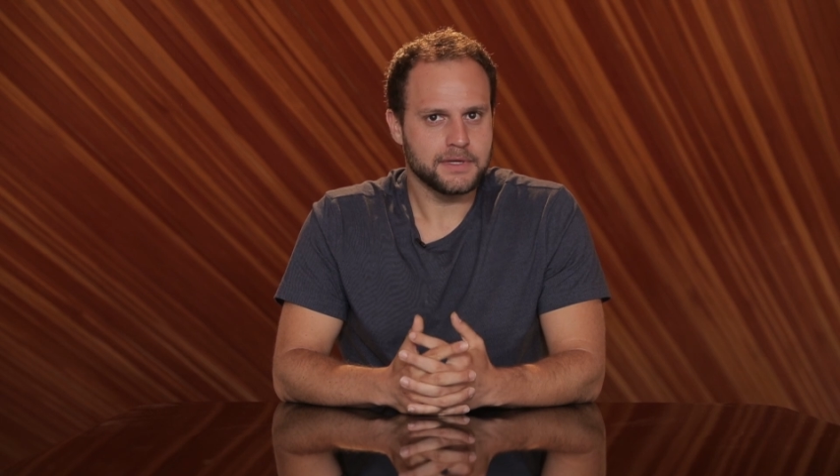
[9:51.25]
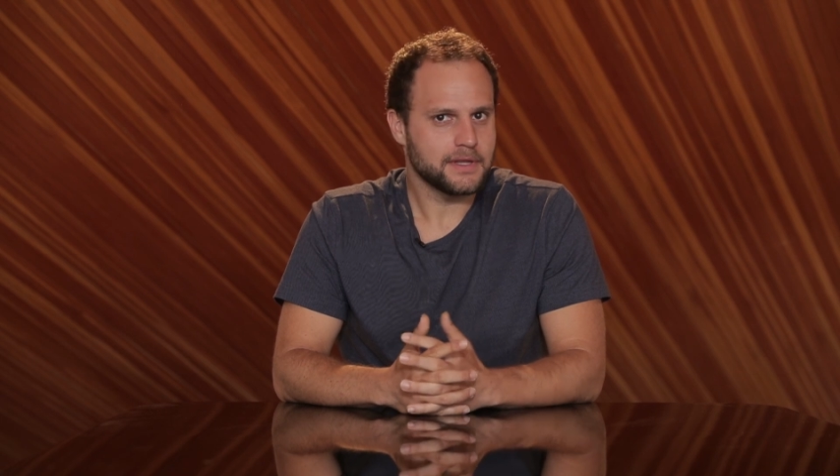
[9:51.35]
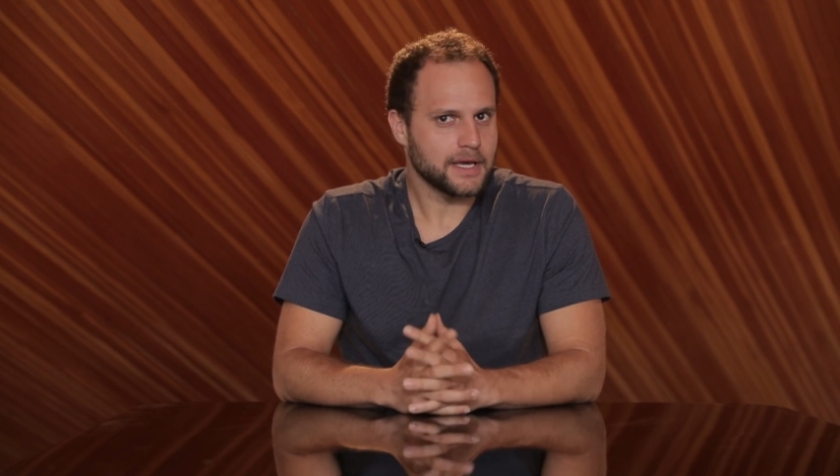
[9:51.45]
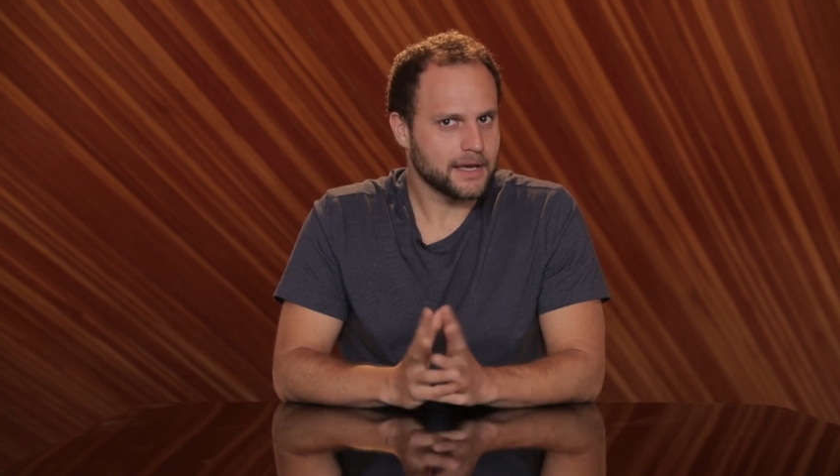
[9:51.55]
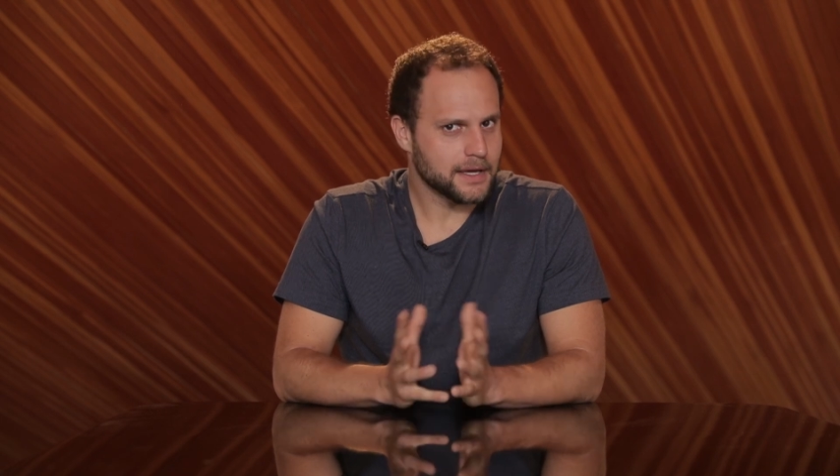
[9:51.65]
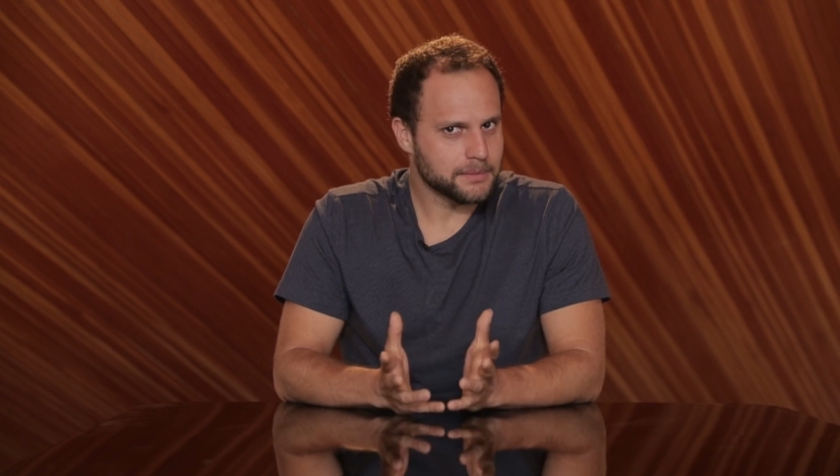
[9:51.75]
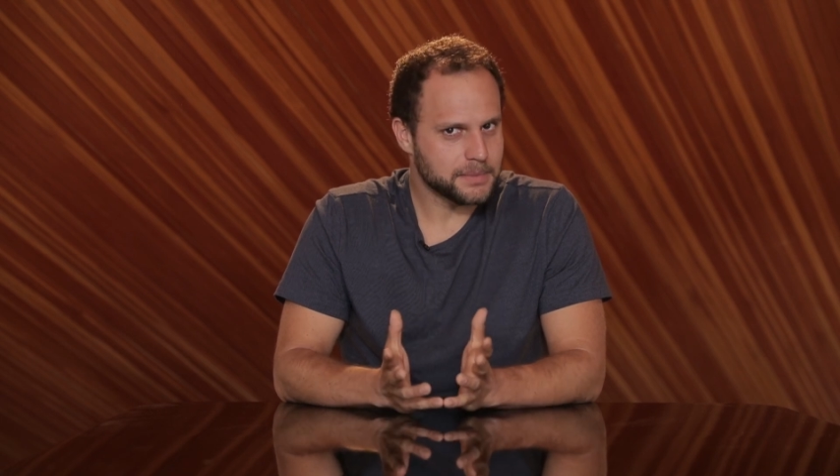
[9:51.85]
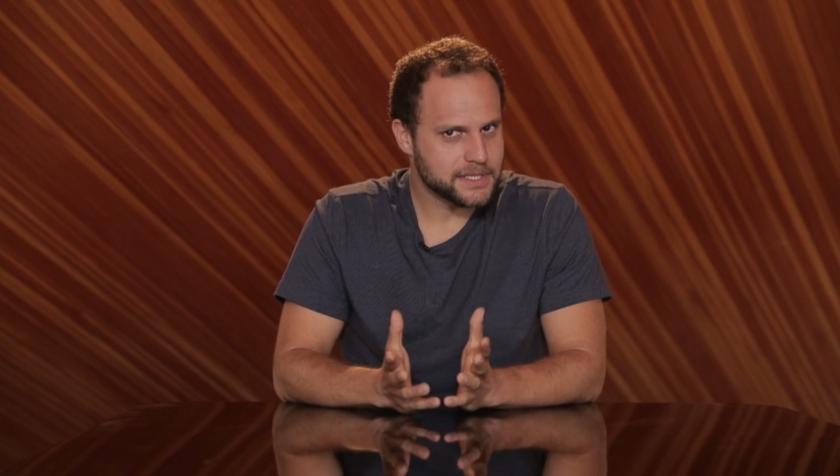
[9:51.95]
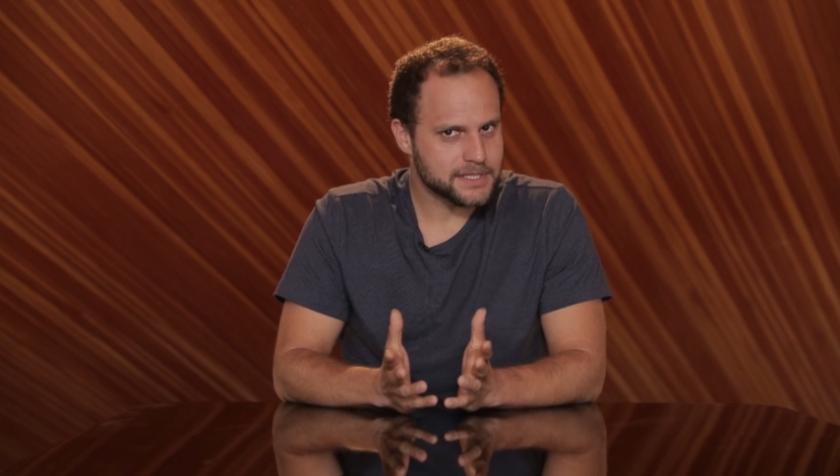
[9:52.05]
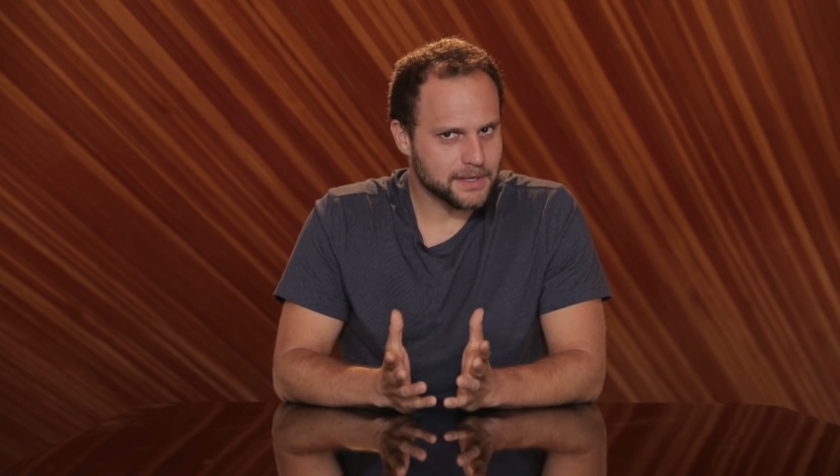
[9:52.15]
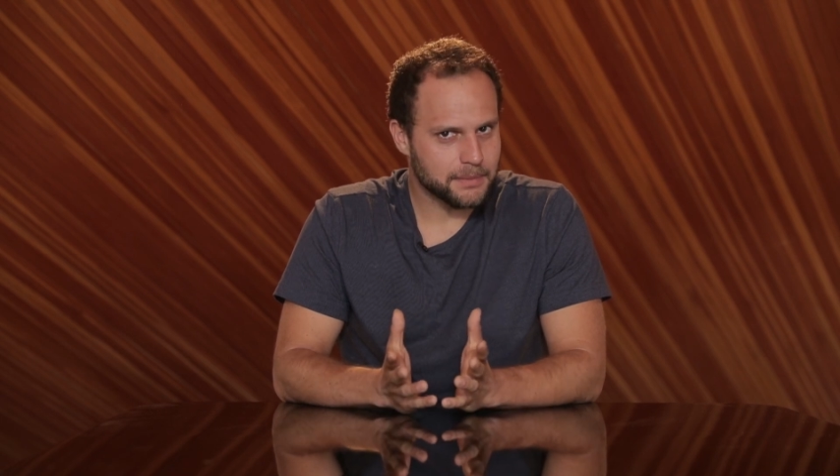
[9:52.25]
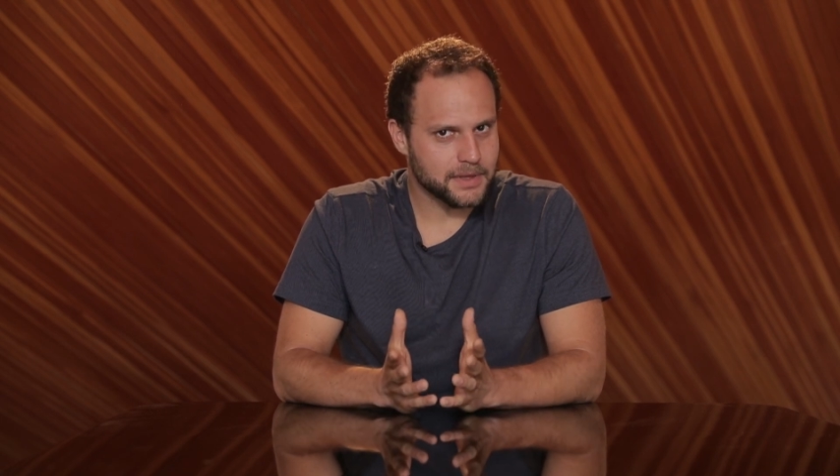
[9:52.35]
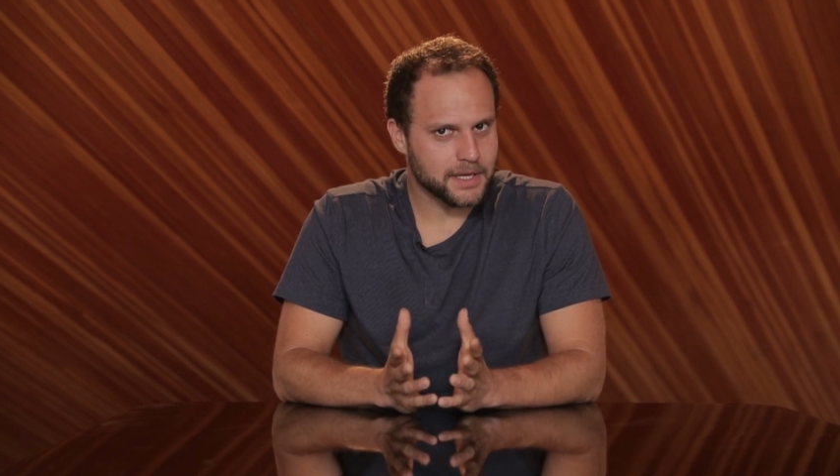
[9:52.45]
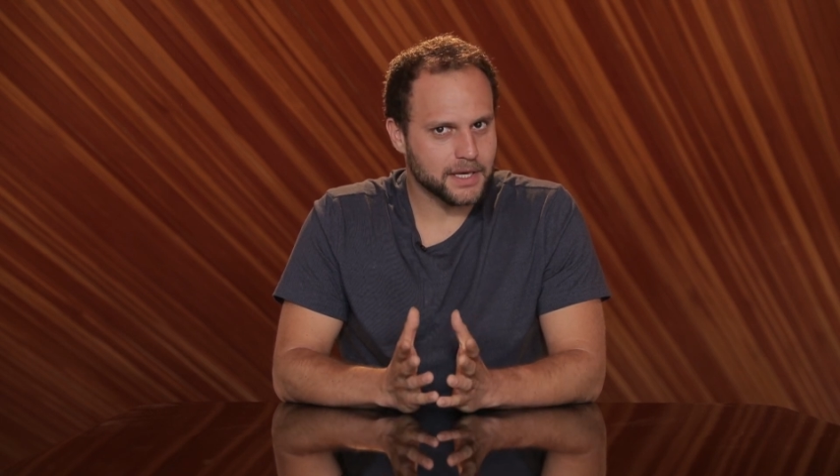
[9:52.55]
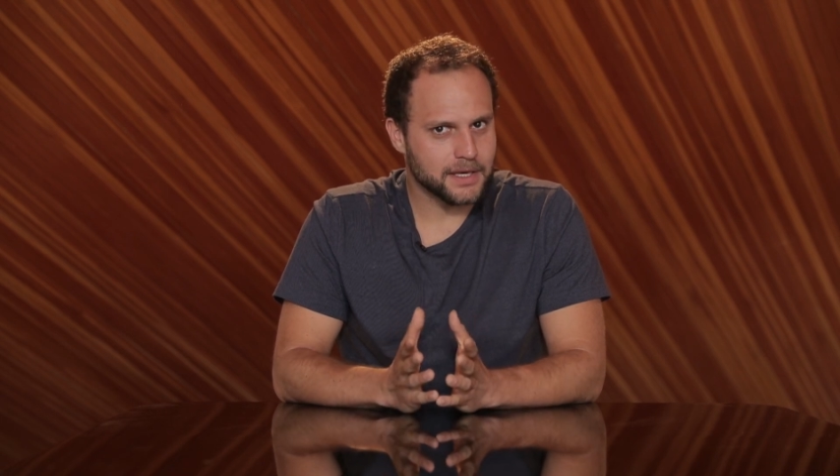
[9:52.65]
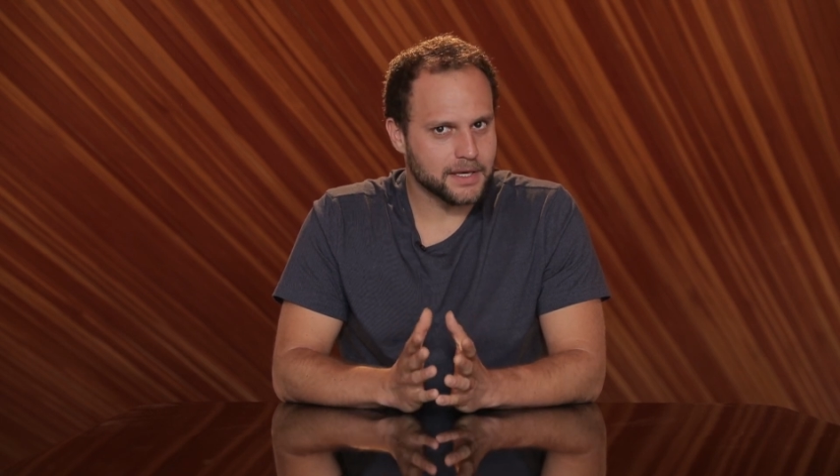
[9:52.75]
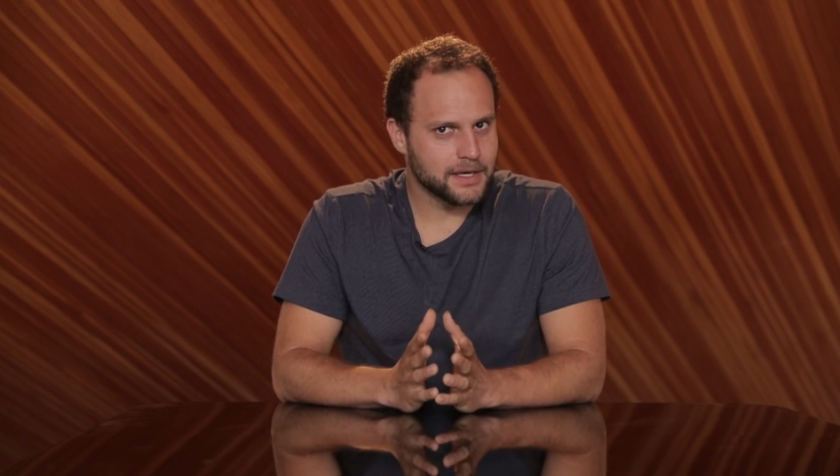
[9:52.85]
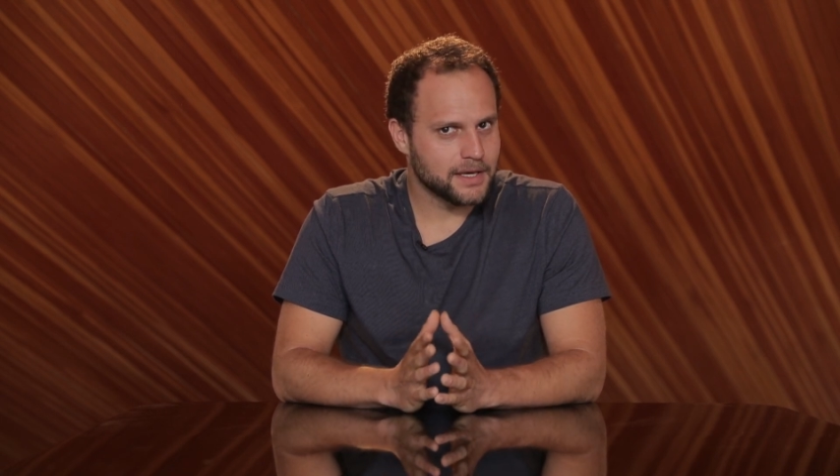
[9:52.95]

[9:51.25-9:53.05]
There's got to be something